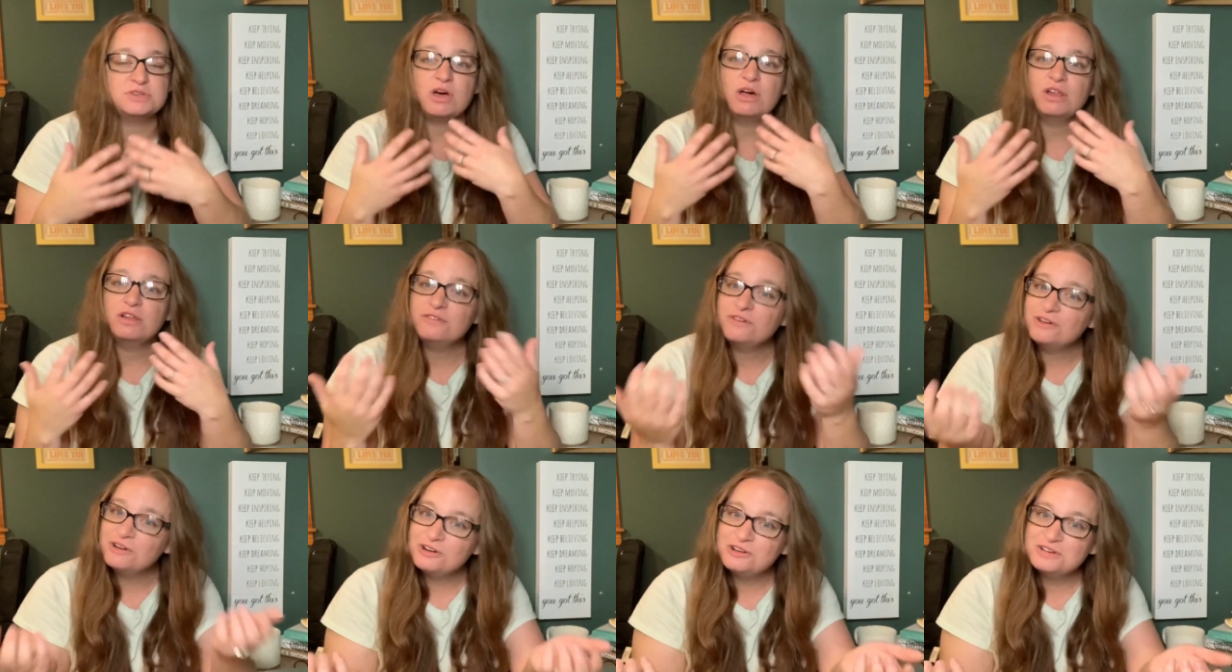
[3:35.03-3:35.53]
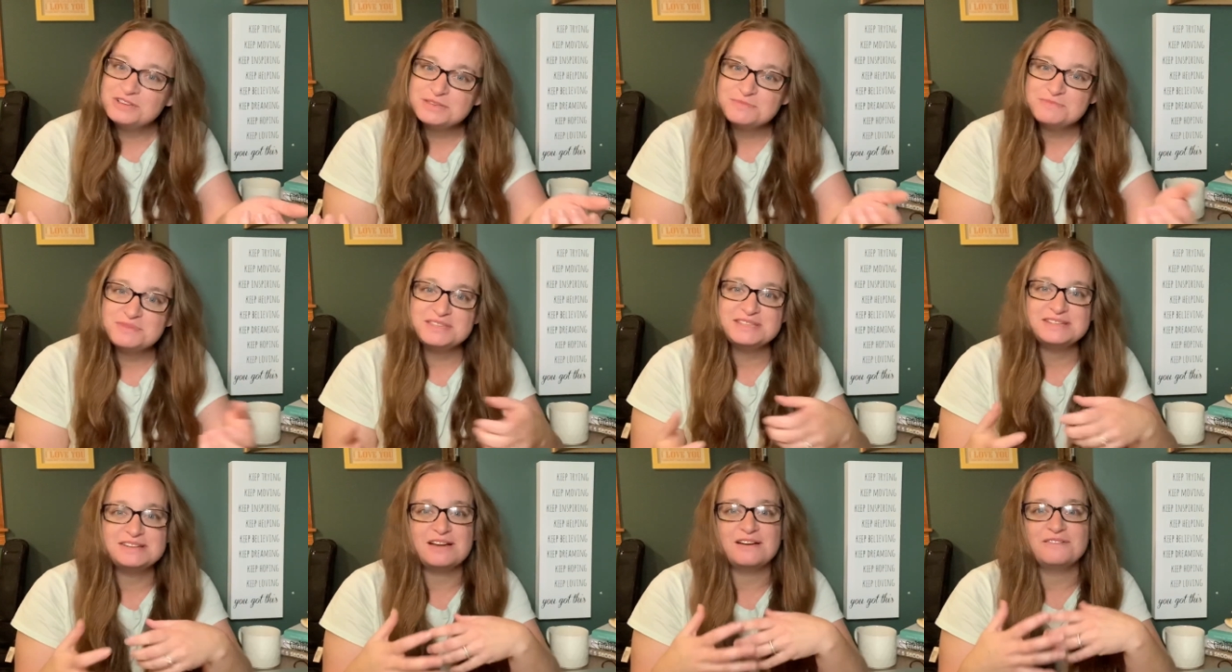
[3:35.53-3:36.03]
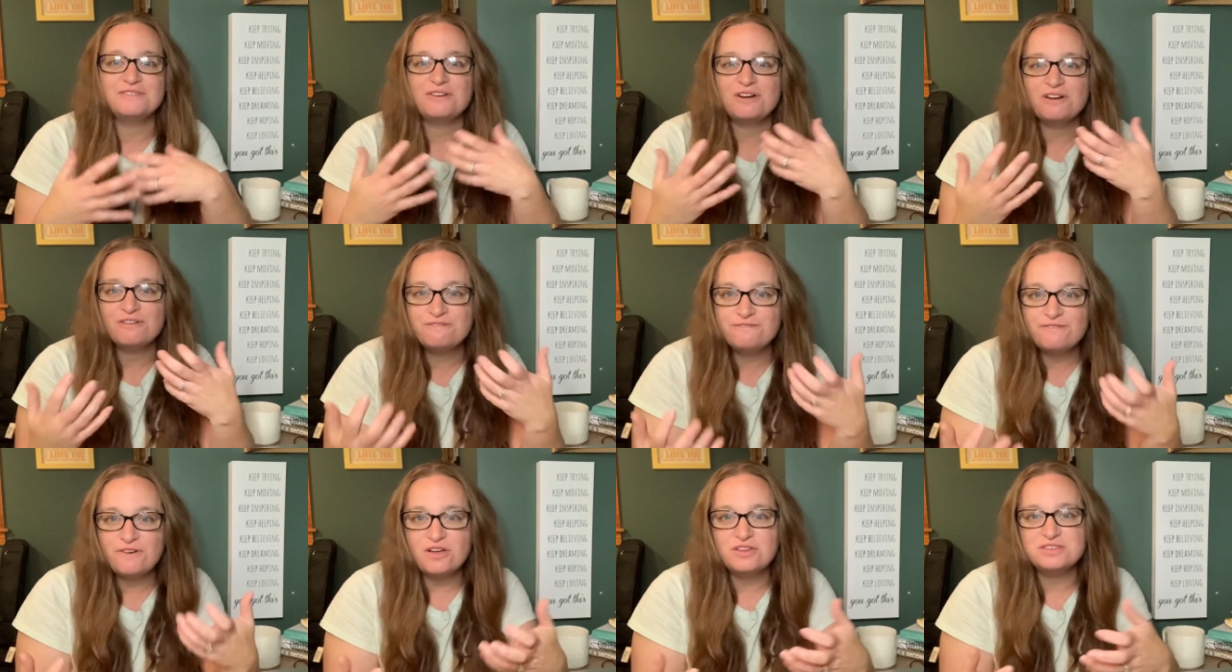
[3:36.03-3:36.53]
All of our Christmas stuff, our
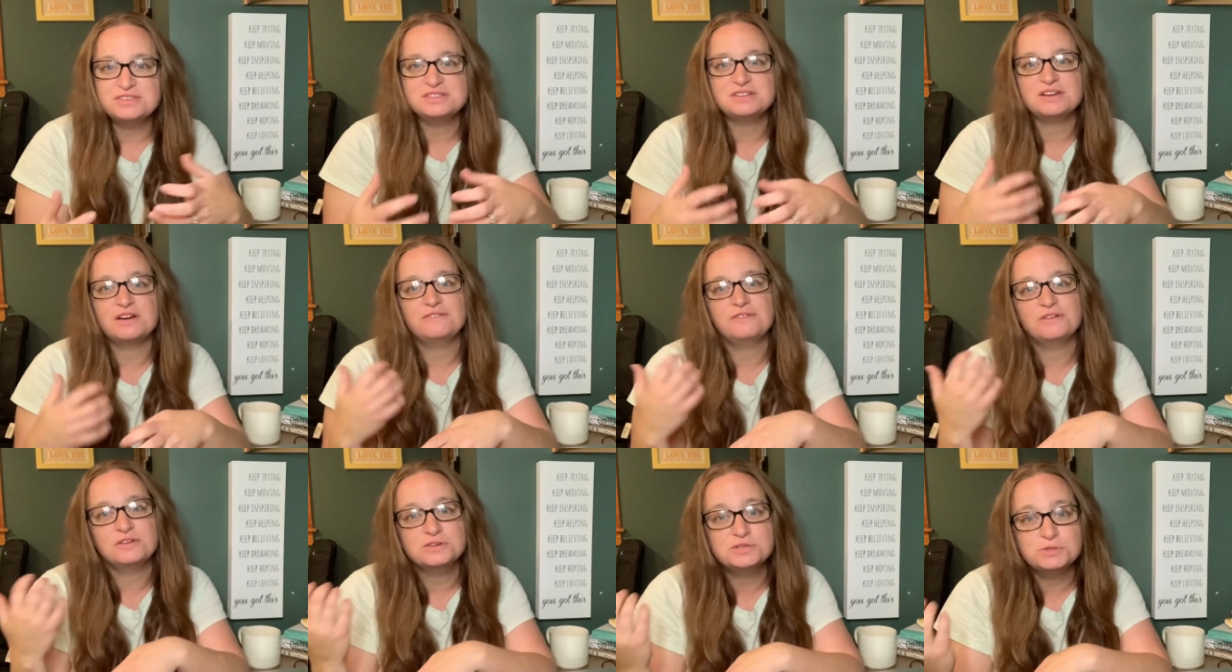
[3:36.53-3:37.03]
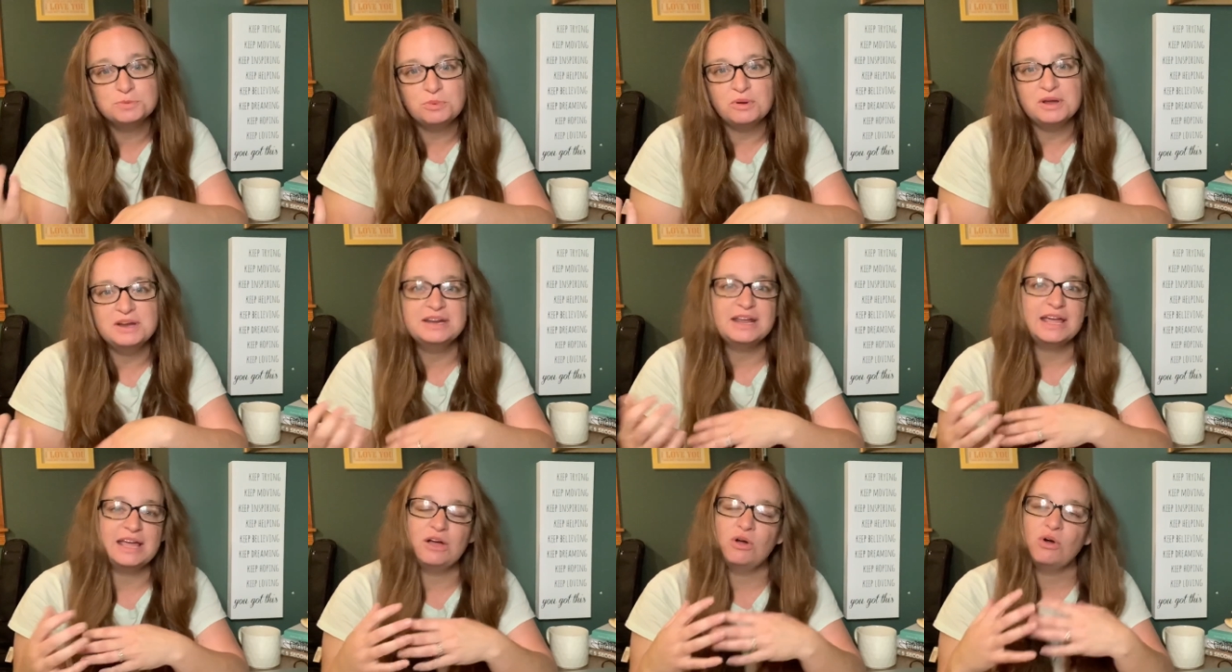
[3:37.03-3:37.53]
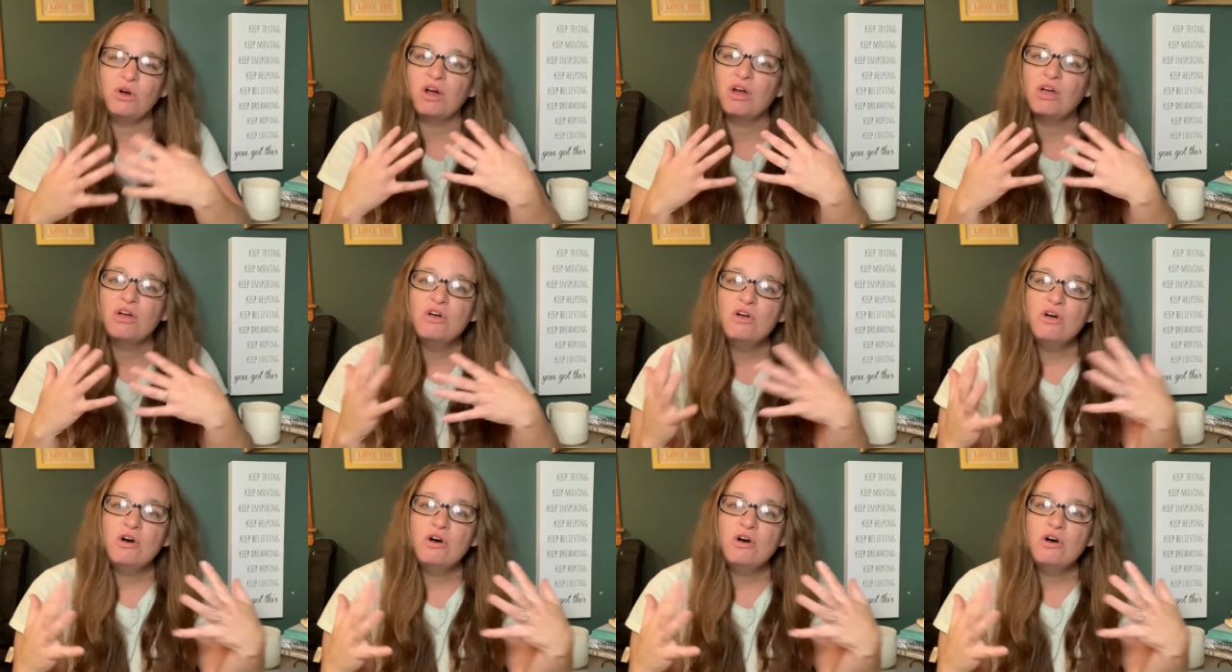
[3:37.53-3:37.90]
fall stuff, our spring decor,